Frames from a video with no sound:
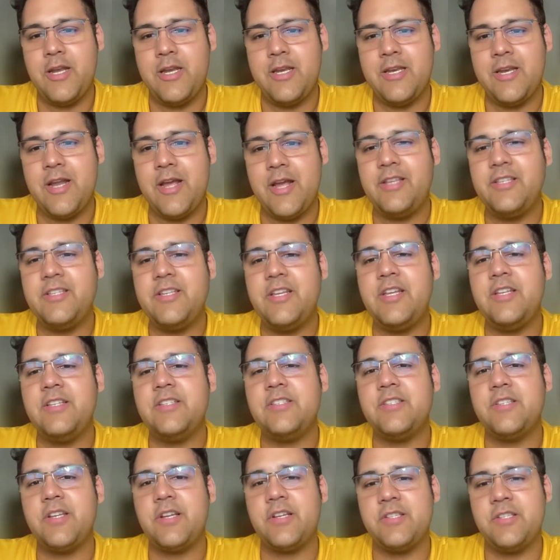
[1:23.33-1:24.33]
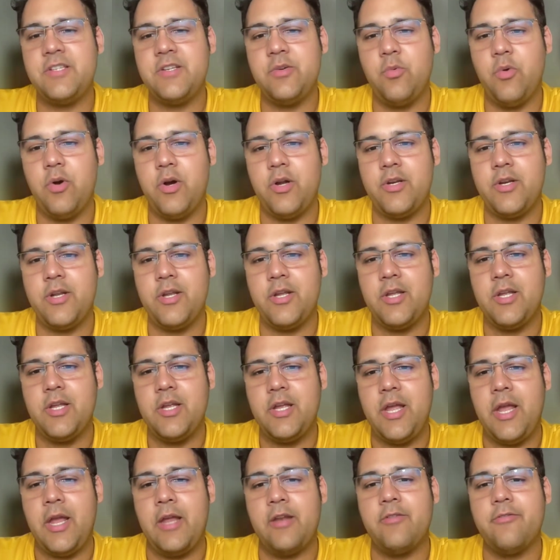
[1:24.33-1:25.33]
1961
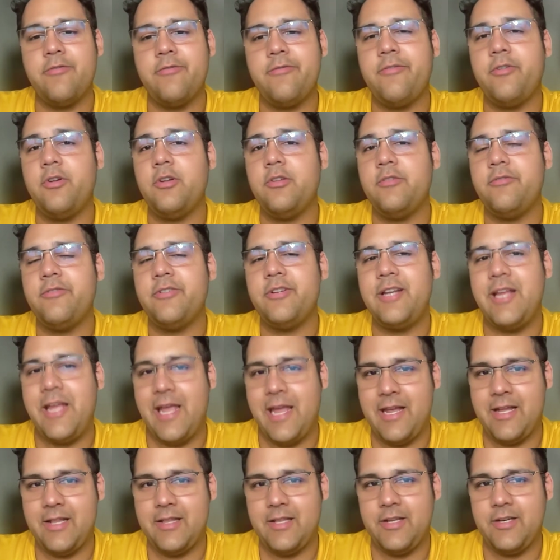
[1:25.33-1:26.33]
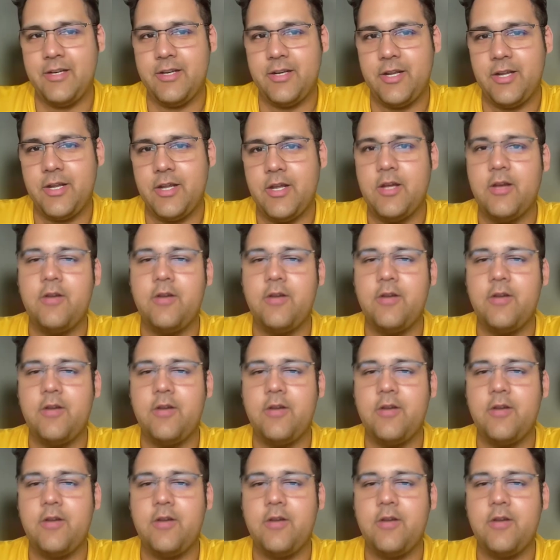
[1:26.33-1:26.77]
in Fulford, England.